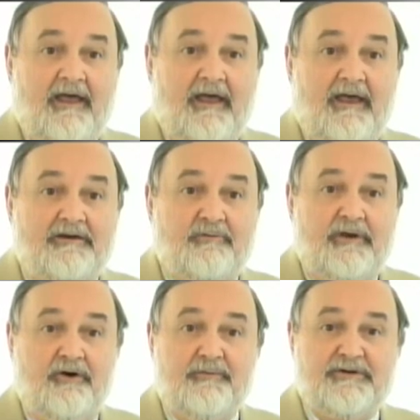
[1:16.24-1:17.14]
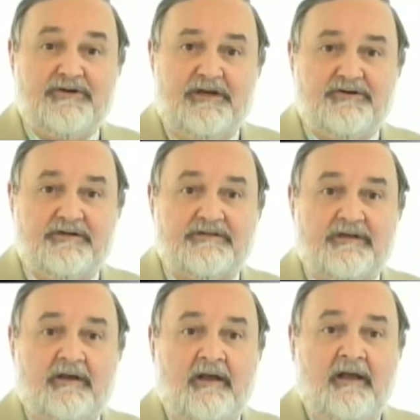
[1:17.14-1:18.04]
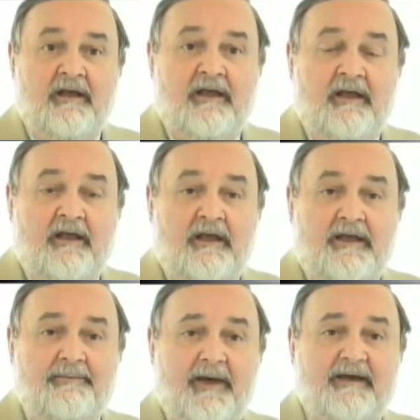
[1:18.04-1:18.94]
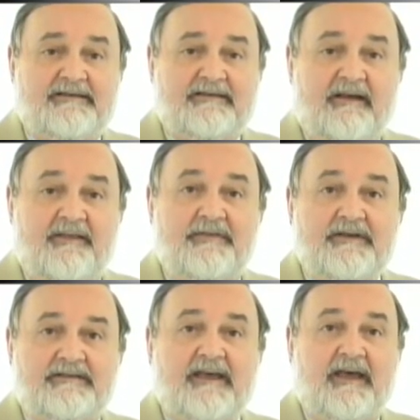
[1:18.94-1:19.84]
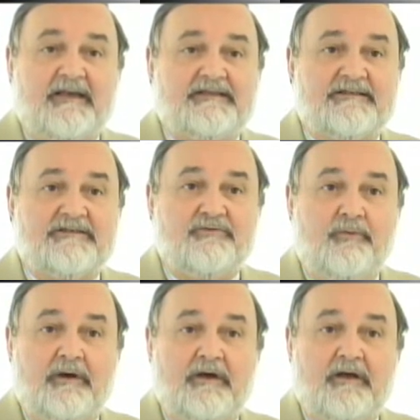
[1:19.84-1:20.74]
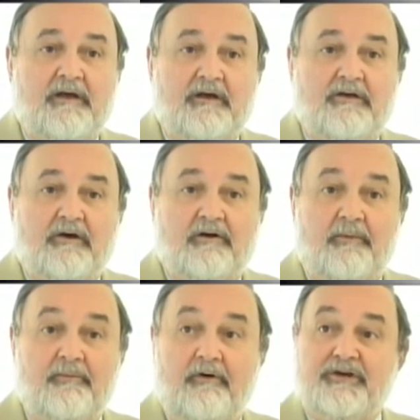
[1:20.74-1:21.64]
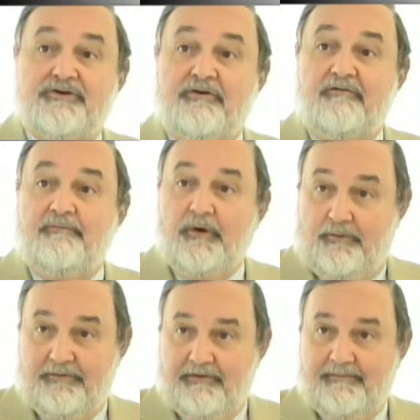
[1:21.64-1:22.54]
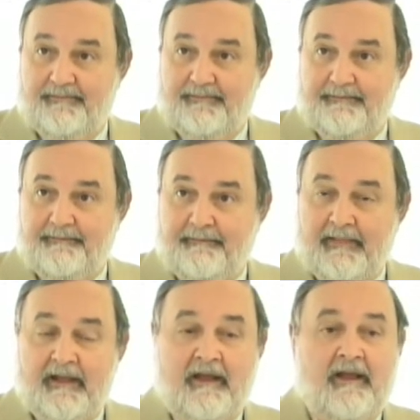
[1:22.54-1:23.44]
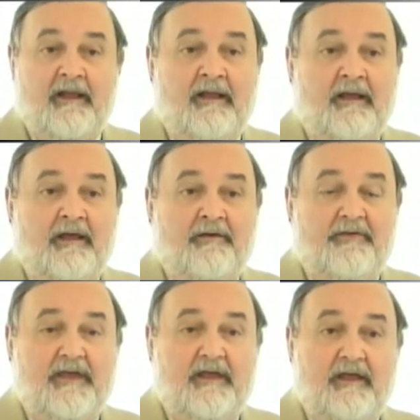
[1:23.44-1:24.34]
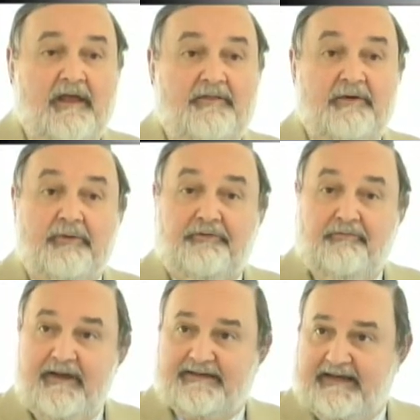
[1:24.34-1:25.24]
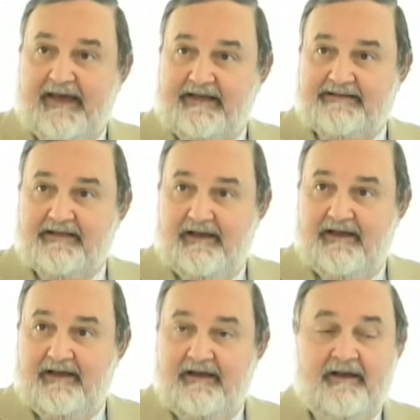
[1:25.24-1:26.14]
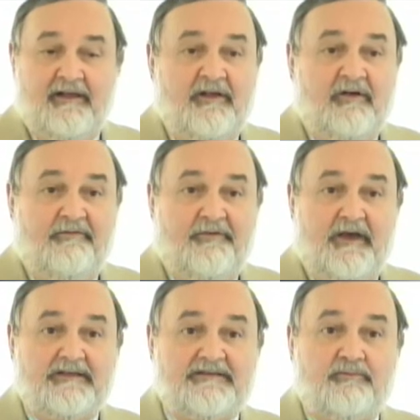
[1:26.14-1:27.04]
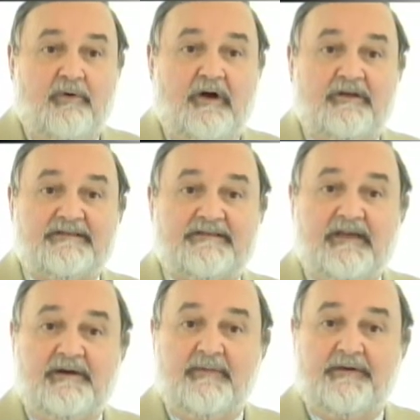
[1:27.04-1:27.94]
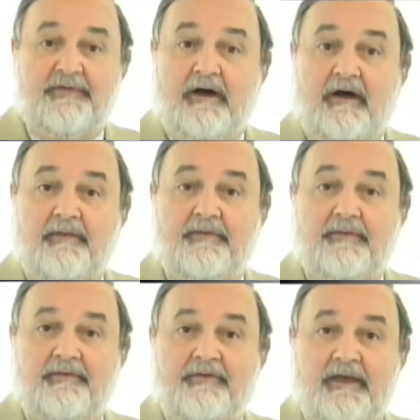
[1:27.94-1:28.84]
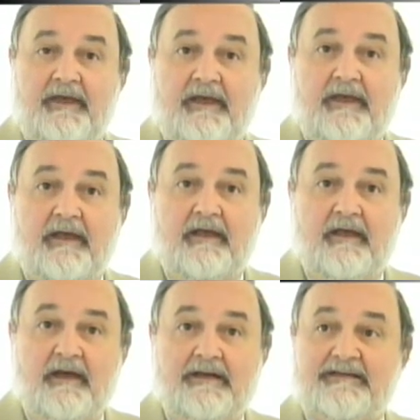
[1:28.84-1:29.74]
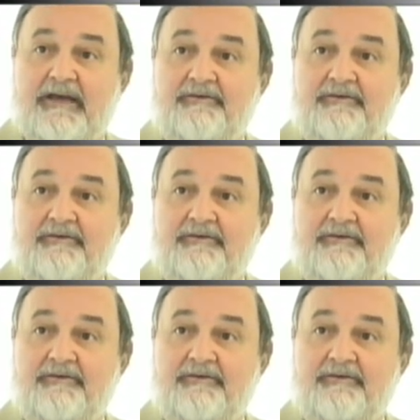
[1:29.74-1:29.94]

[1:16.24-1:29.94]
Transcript: and we hope it changes. In Pakistan, the attacks were a conglomeration of both. There were three attacks. First was in Mardan, the attack